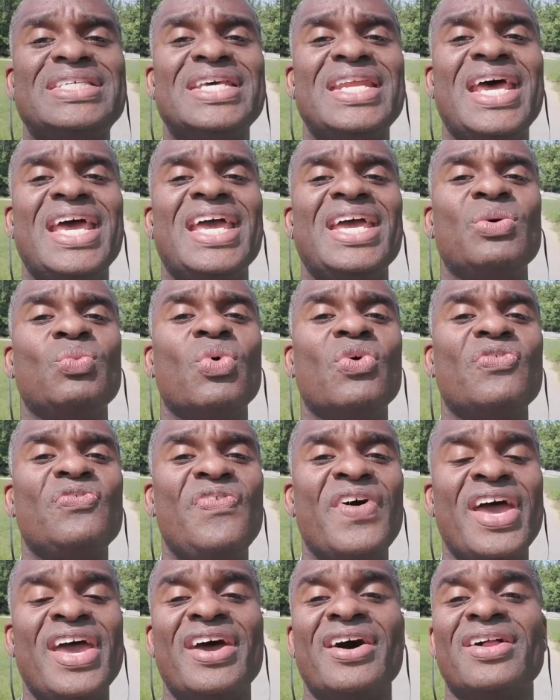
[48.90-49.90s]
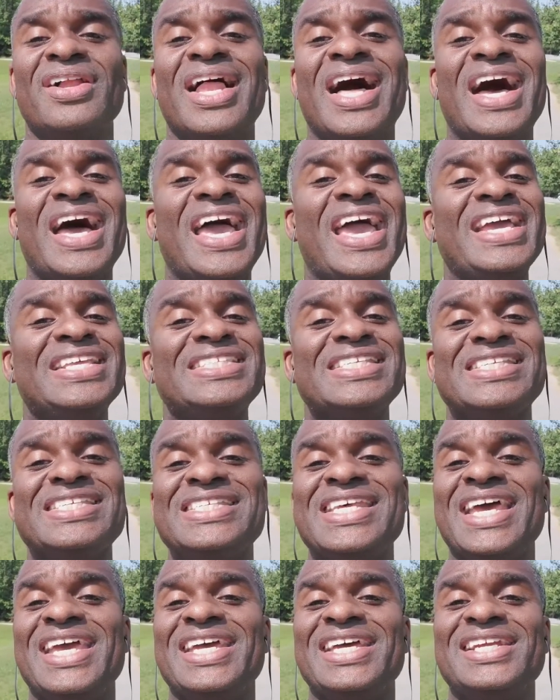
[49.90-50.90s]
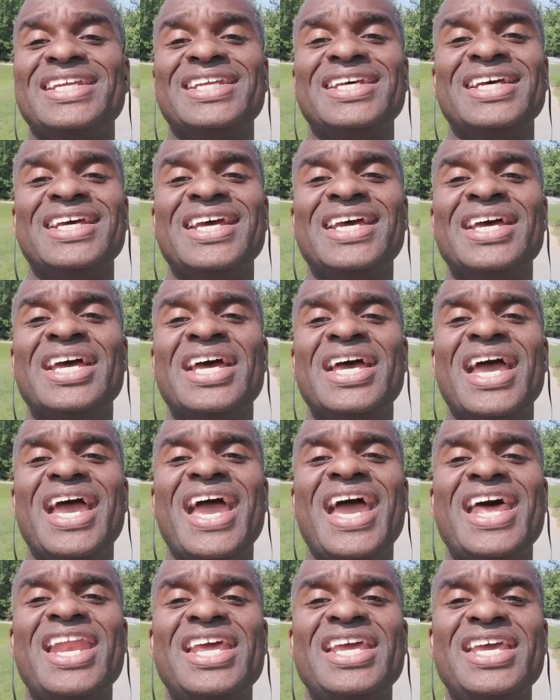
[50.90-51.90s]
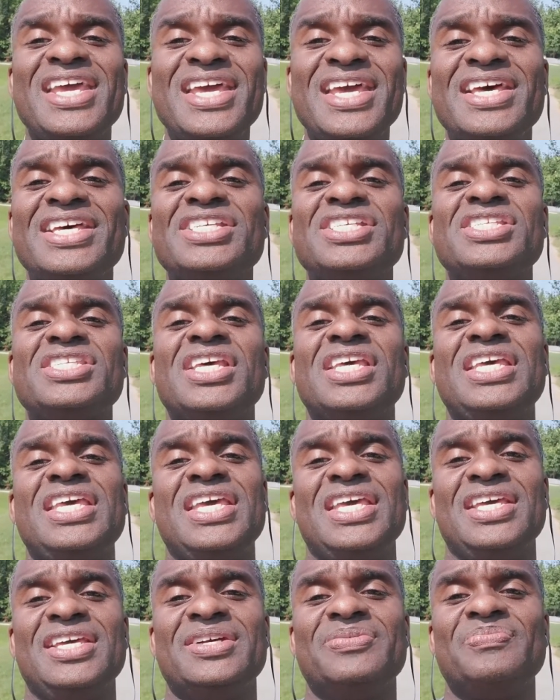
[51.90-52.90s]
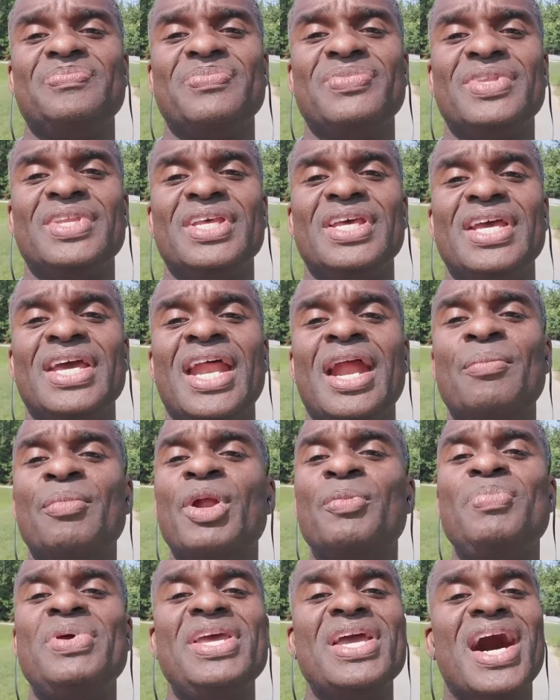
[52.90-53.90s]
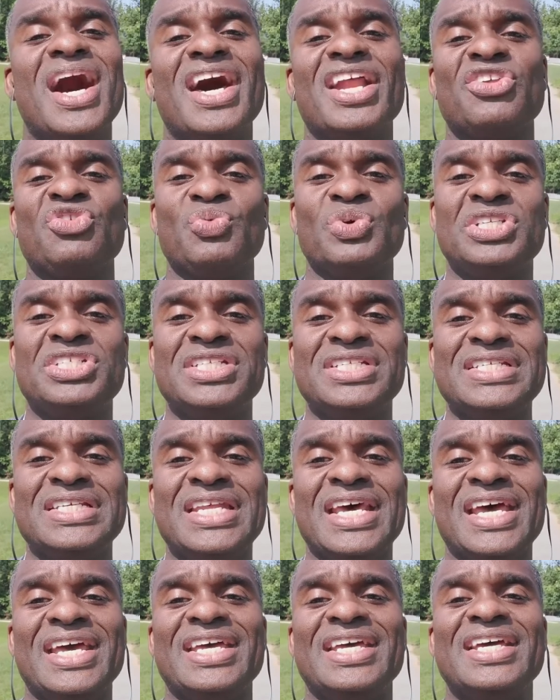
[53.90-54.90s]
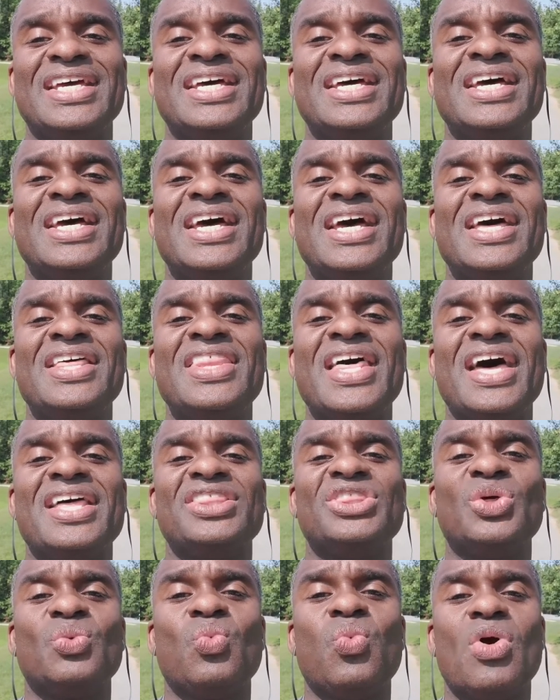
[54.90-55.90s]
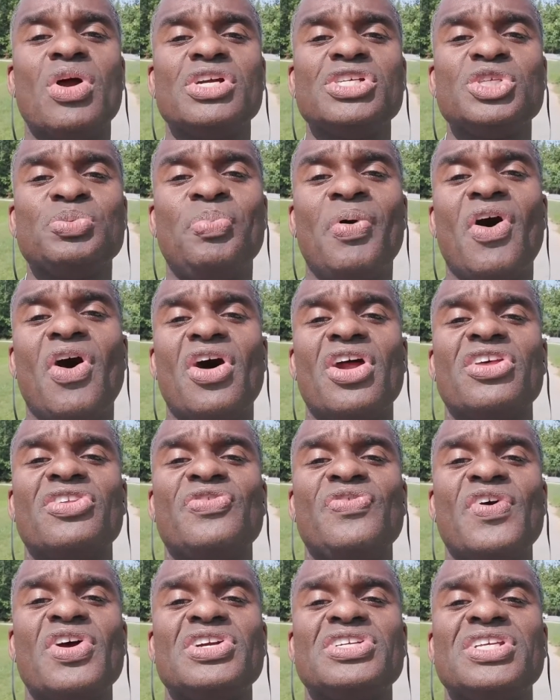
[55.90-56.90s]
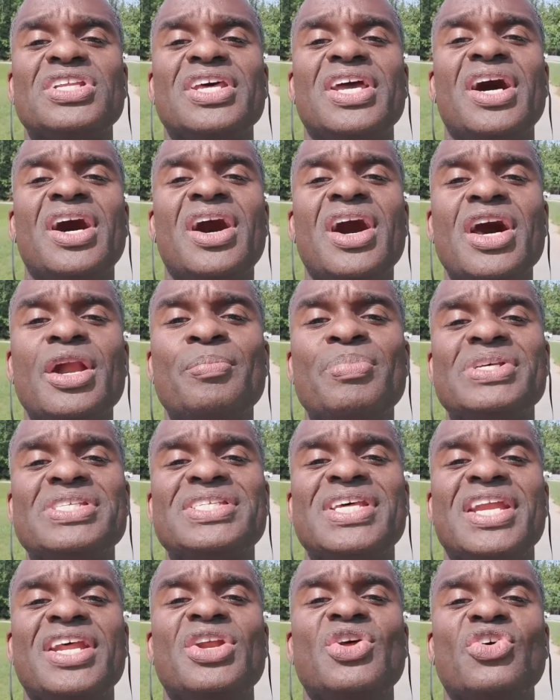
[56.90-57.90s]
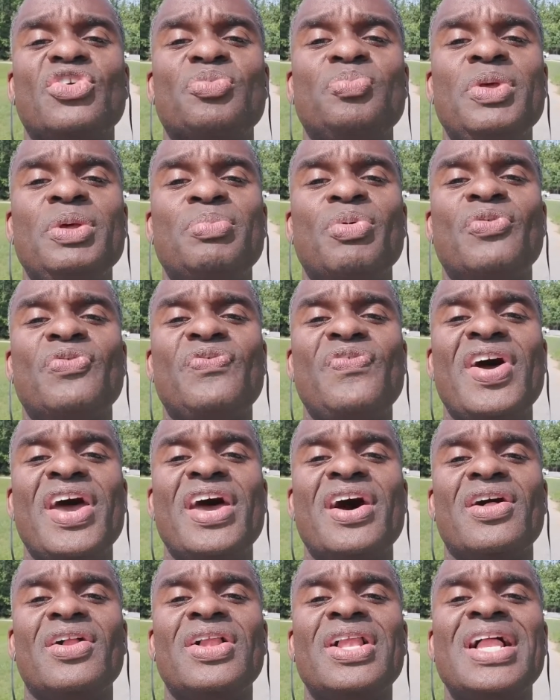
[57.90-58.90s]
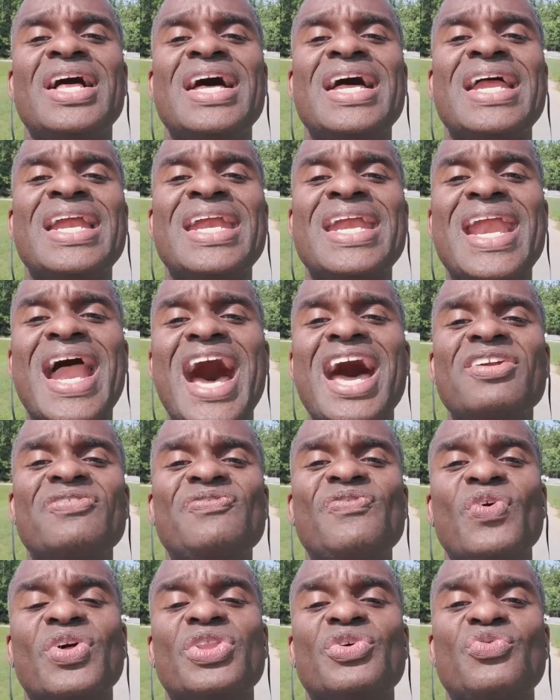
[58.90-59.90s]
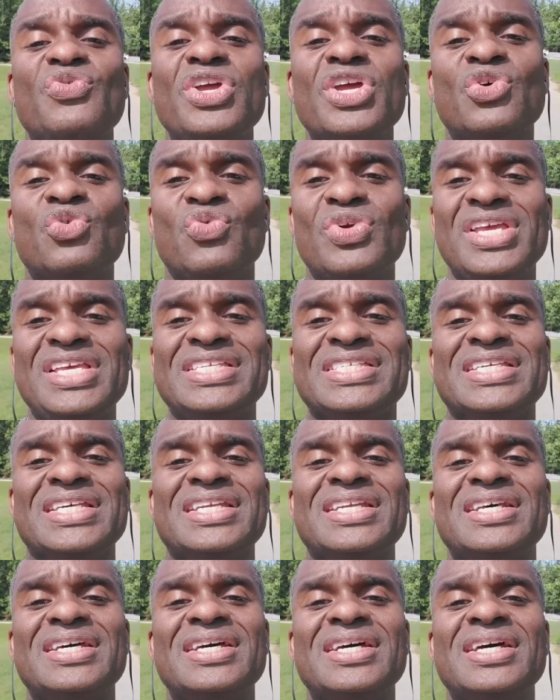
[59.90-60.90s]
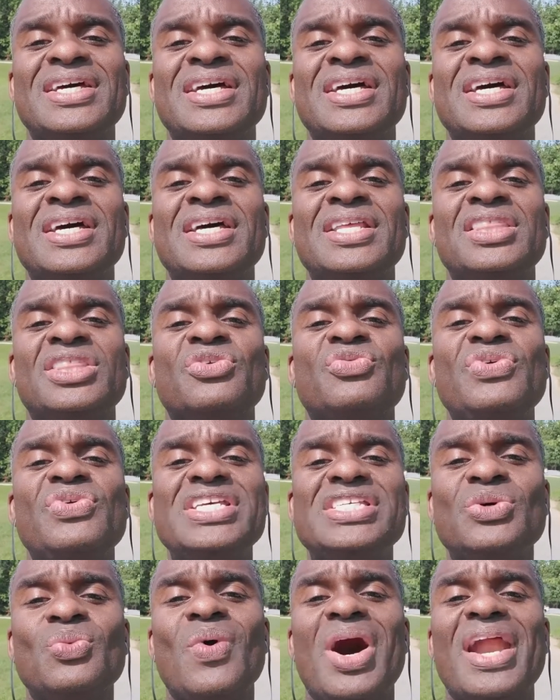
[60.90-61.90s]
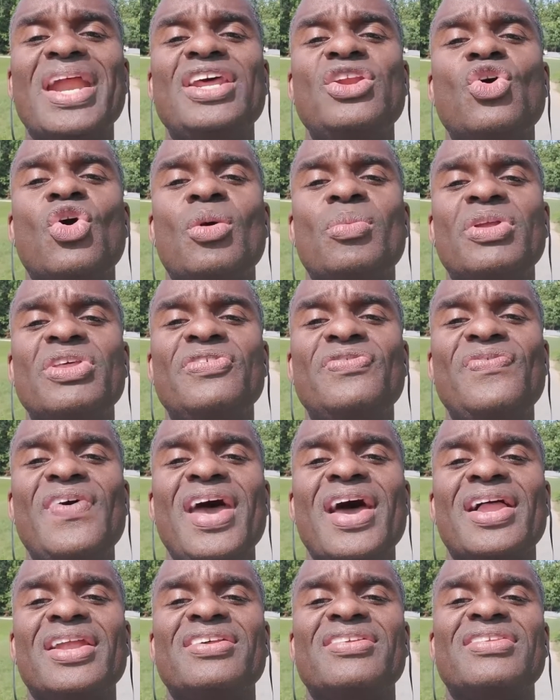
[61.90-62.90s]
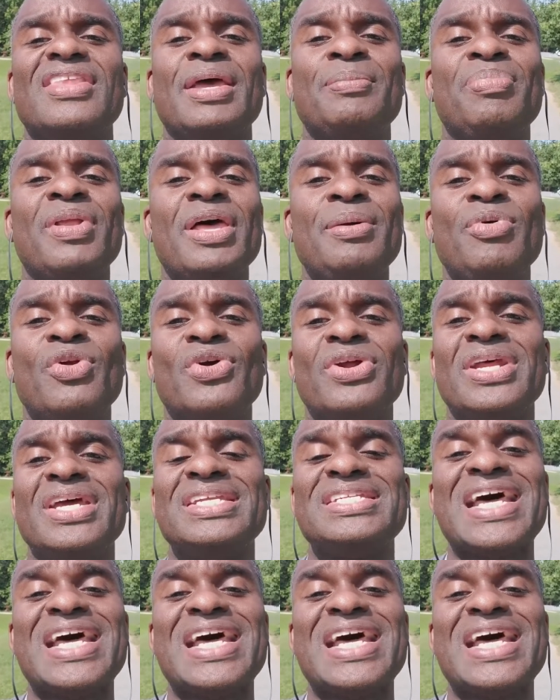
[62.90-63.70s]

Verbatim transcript: today will fail. I hate to say it. And here's the key, and I'm going to be honest with you today, that the worst part is virtually one hundred percent of those people fail, not for the real reason. The reason why they normally fail is they blame it on their